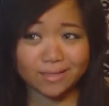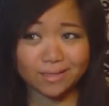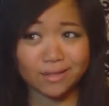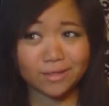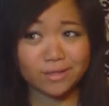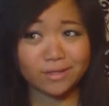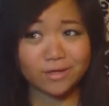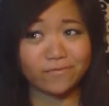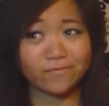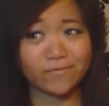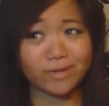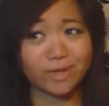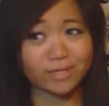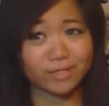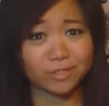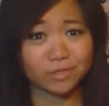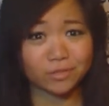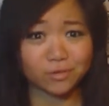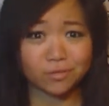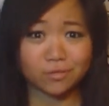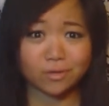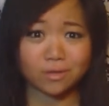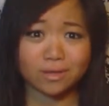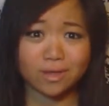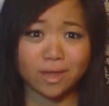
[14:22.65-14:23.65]
I don't know if you guys
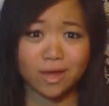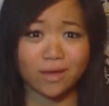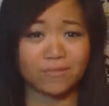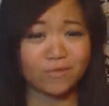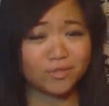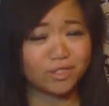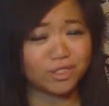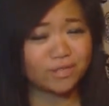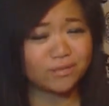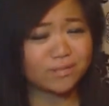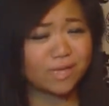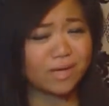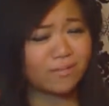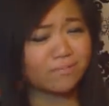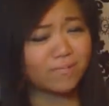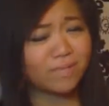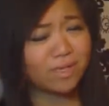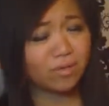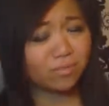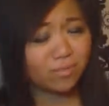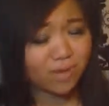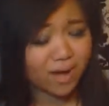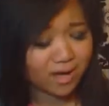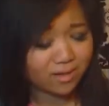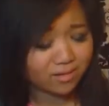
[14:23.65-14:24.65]
enjoyed that. It was just kind of
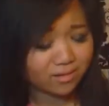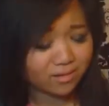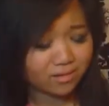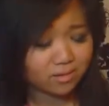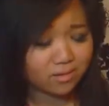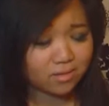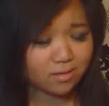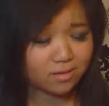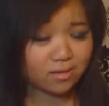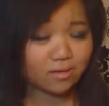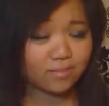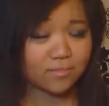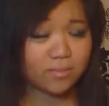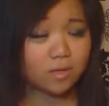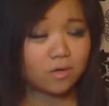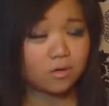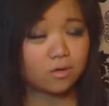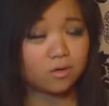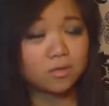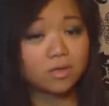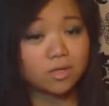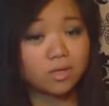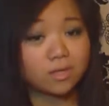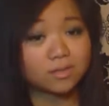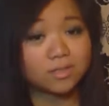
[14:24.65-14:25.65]
me ranting about
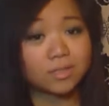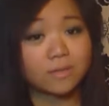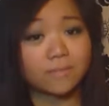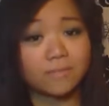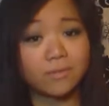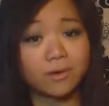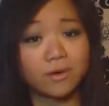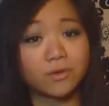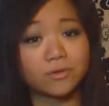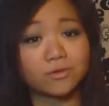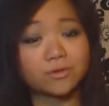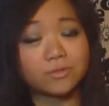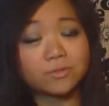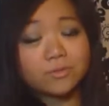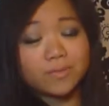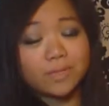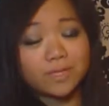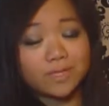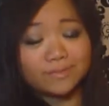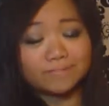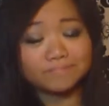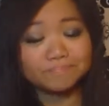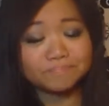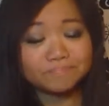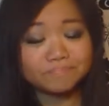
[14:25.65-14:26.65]
things that bothers
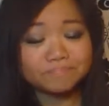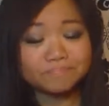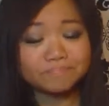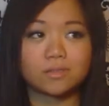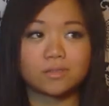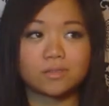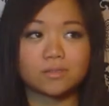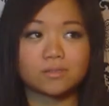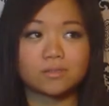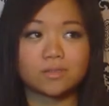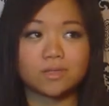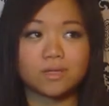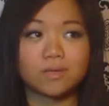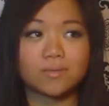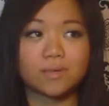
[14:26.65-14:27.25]
me, I'm gonna say.